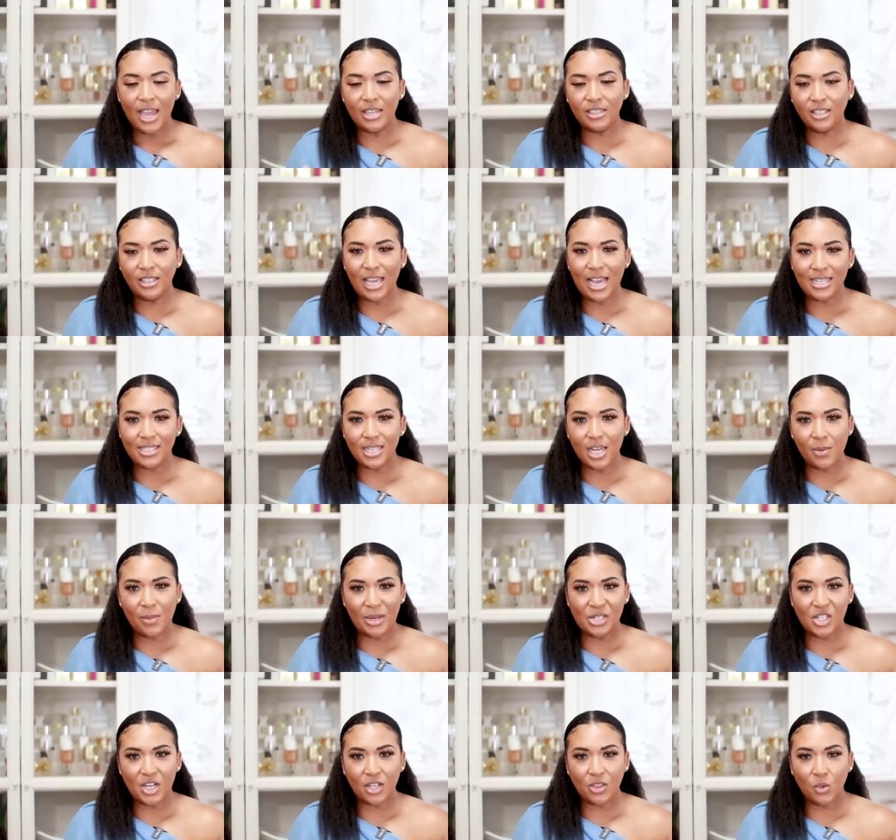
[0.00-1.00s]
And the last time
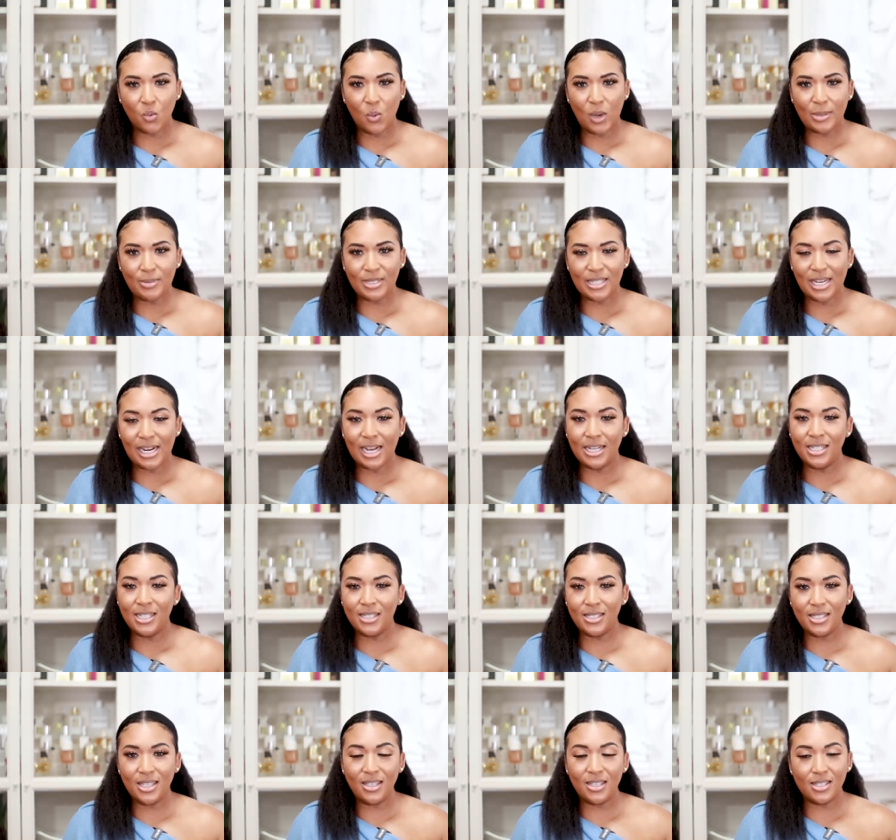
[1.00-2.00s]
I checked the website, I
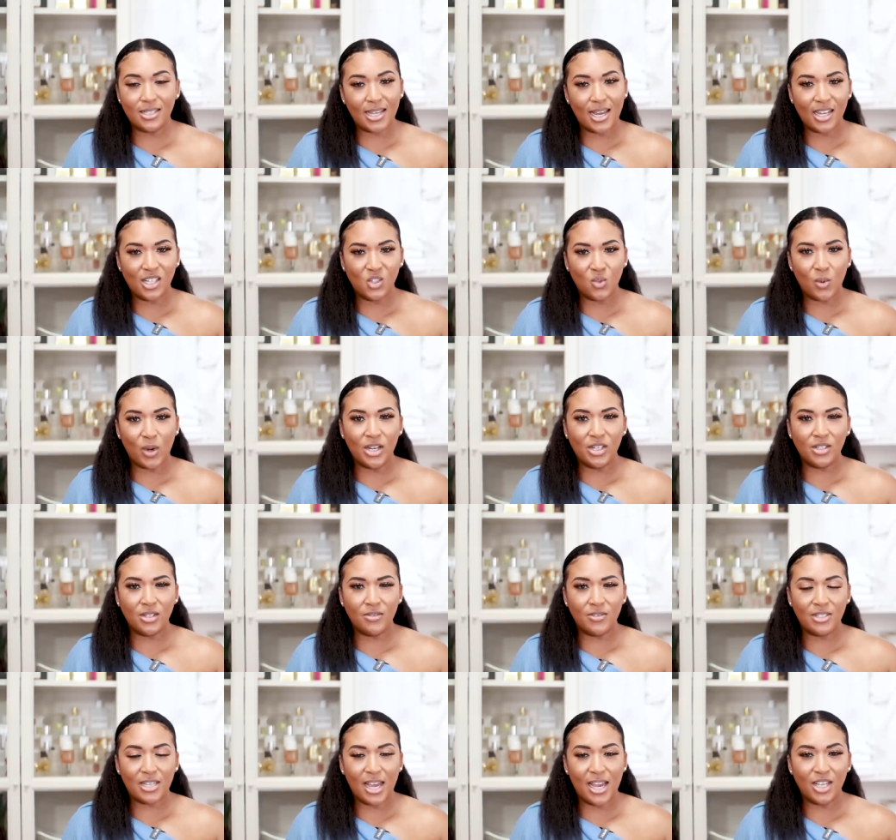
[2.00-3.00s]
did see the size range
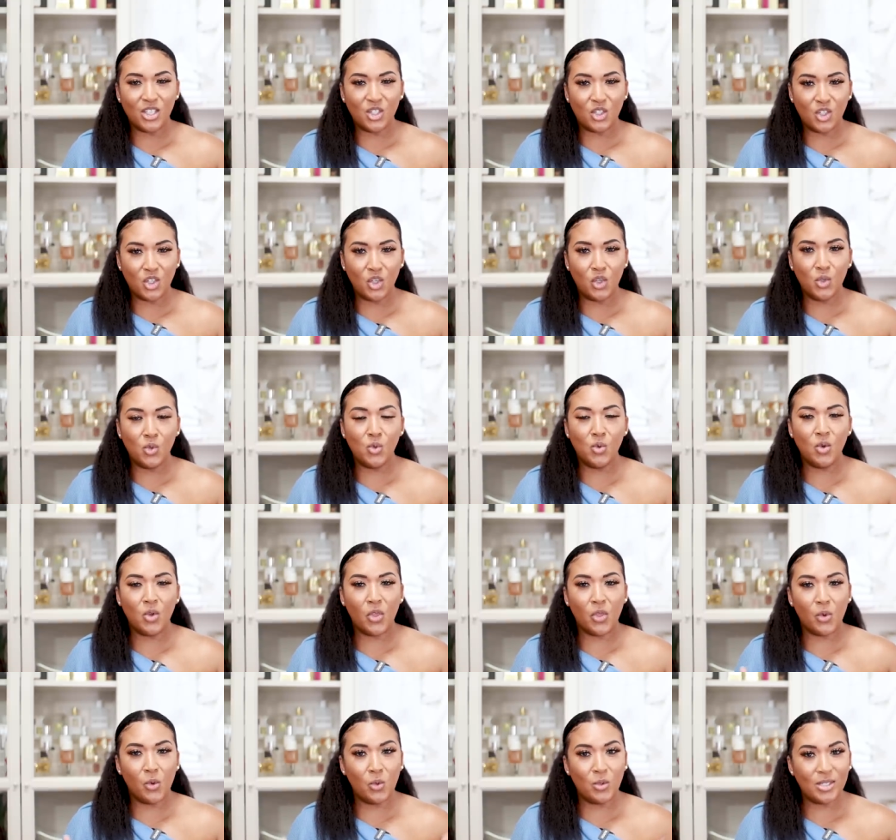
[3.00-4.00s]
of size two
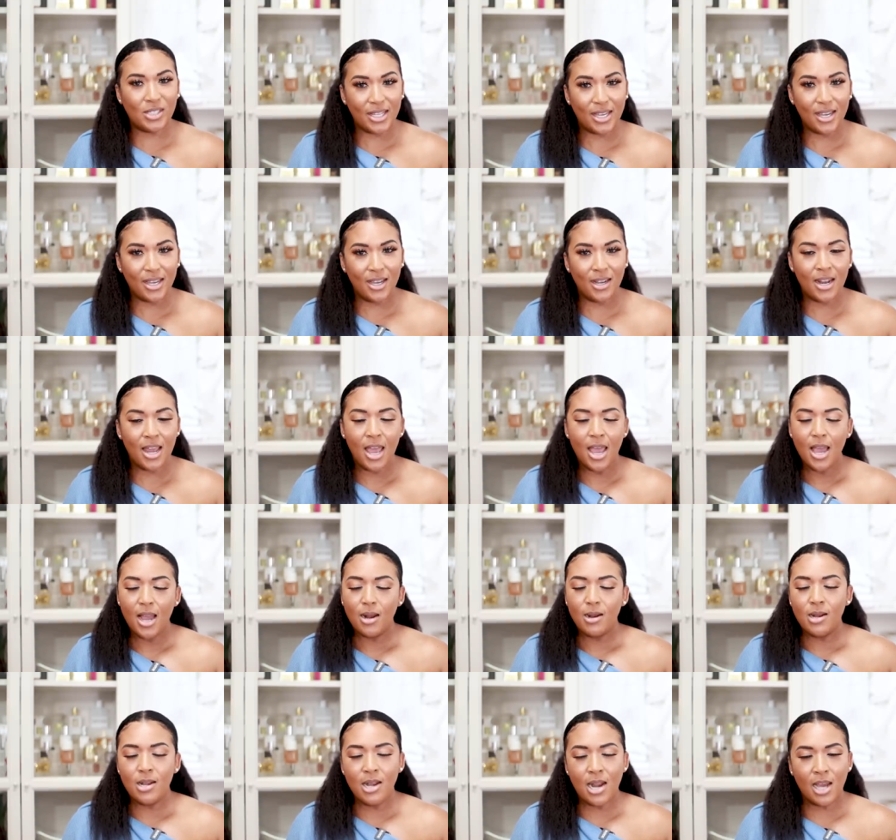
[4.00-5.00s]
through ten.
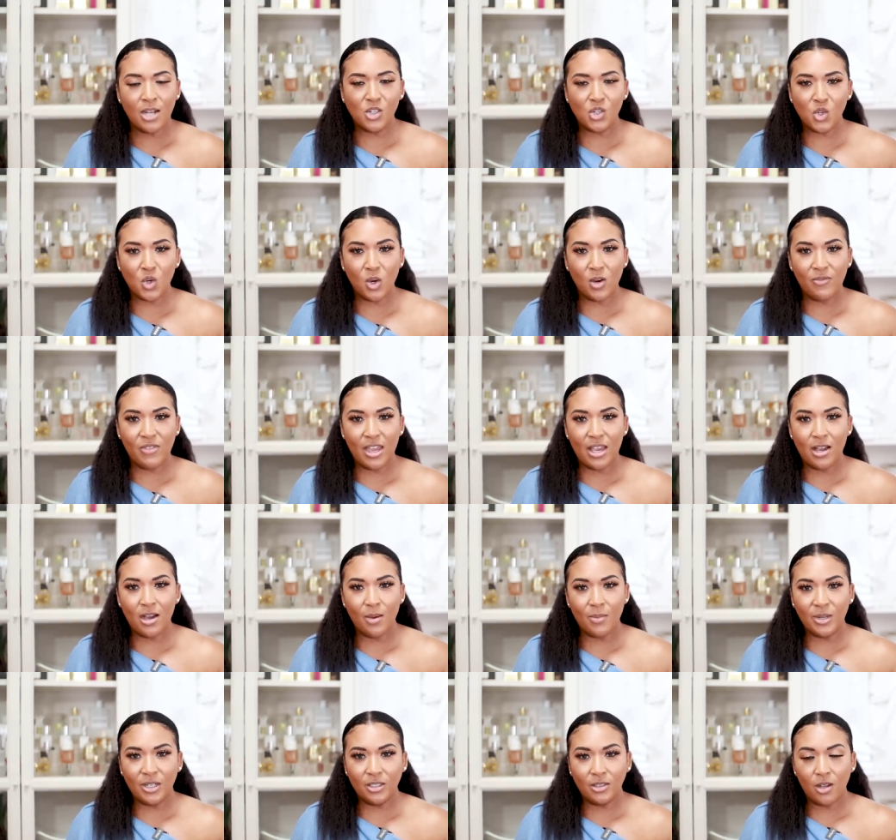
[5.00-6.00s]
Not sure if they
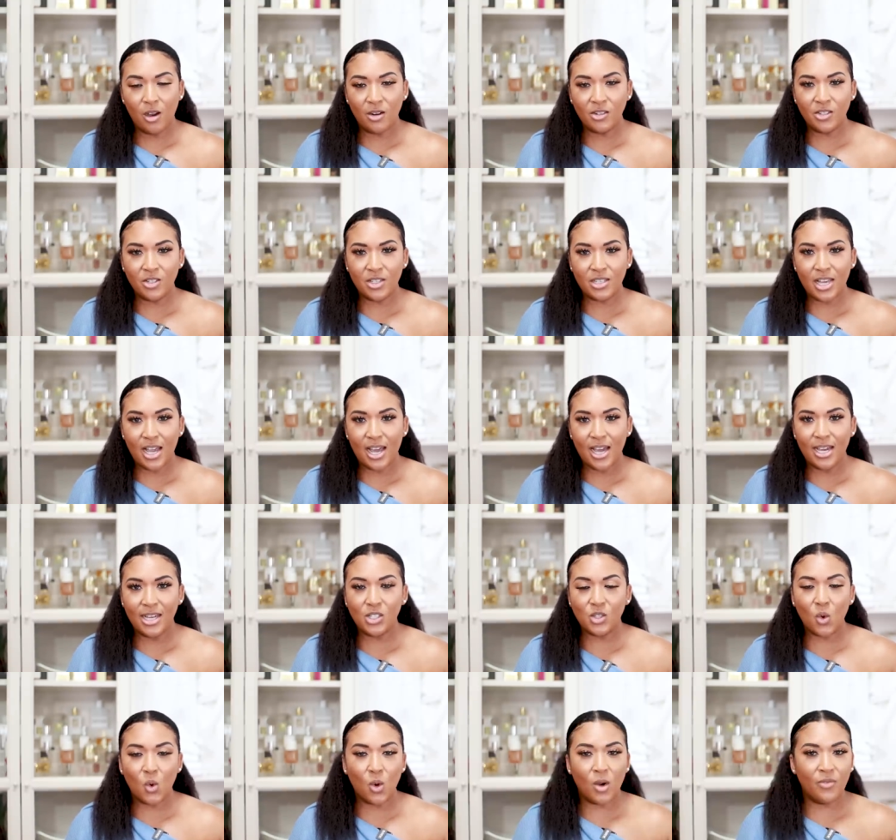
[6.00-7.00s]
come in a larger
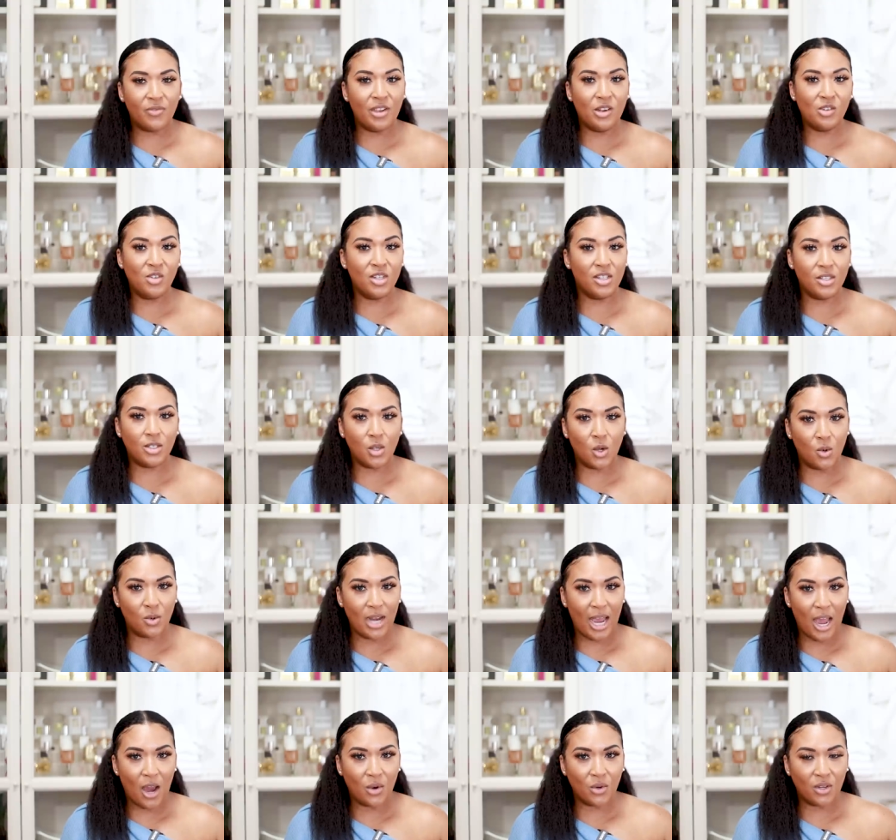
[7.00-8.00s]
size or if they're just
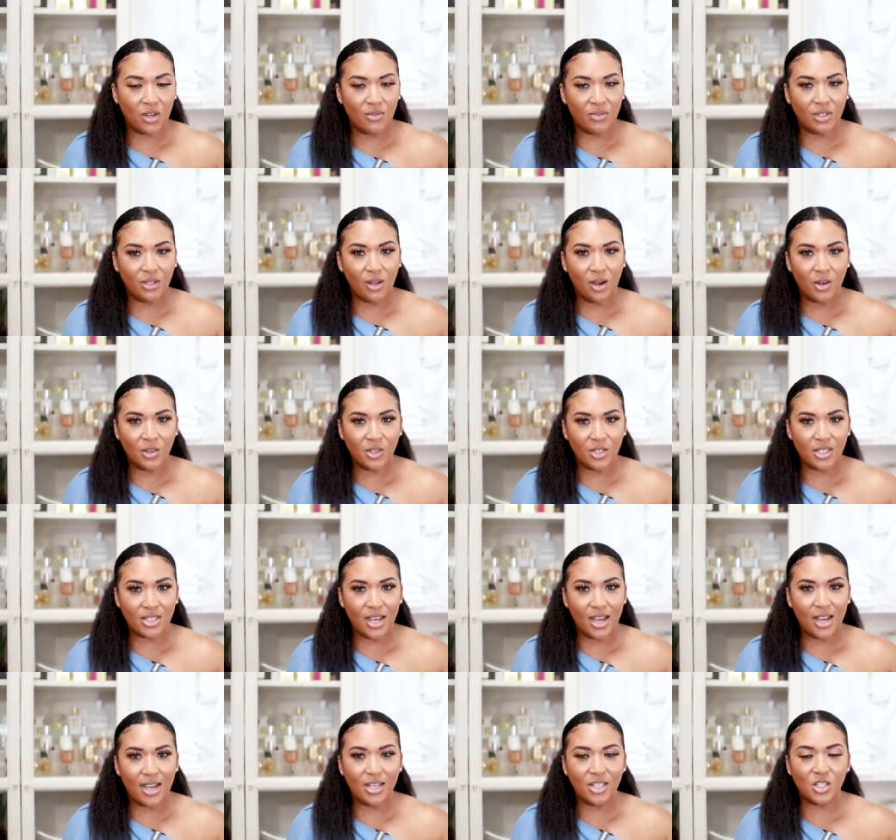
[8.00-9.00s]
sold out of a larger
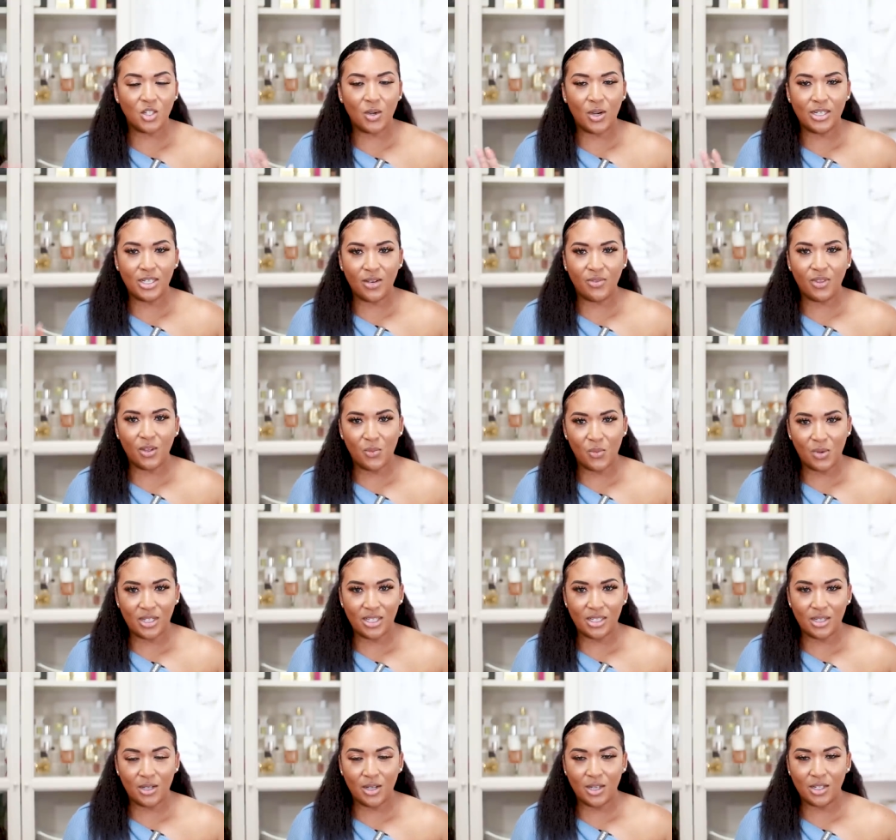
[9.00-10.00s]
size, so I definitely
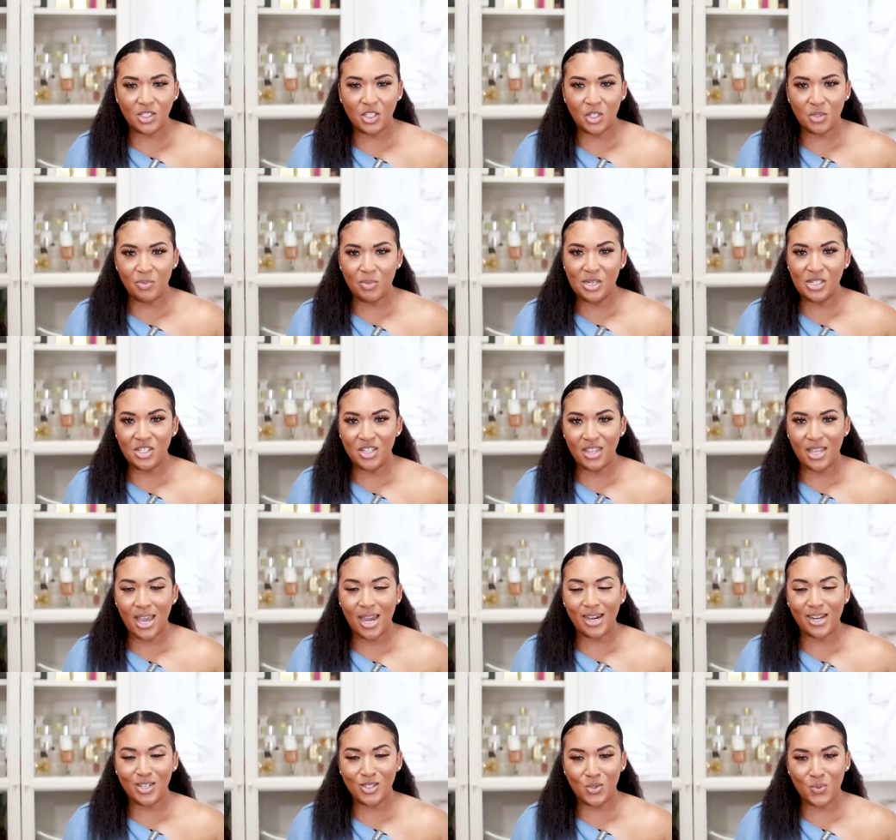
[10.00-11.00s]
wanted to just mention
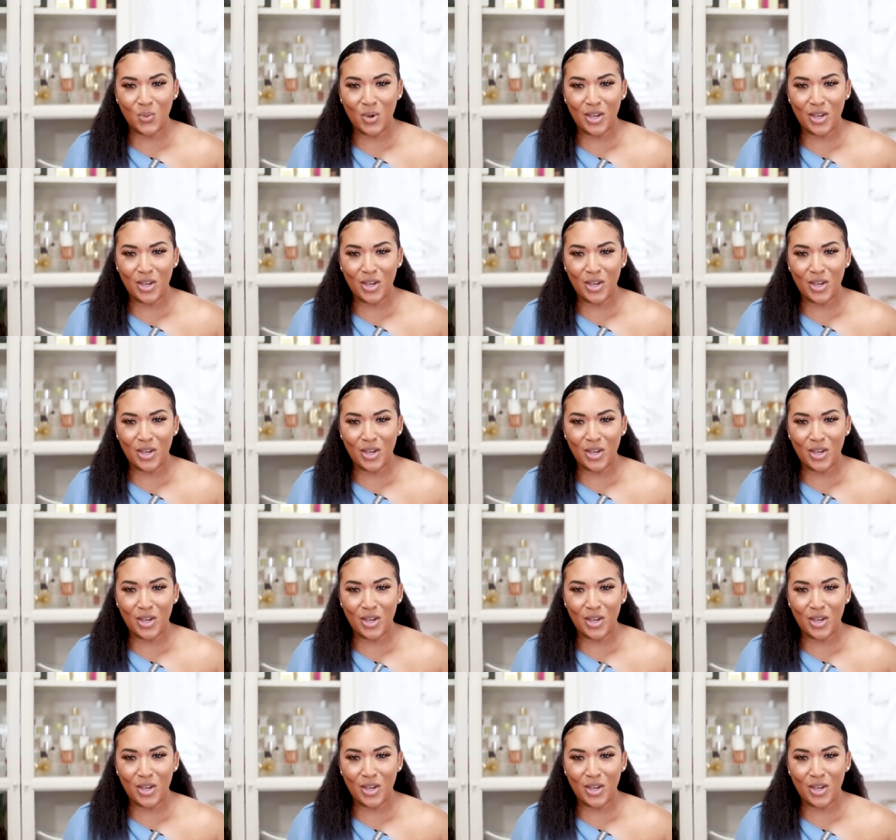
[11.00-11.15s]
that as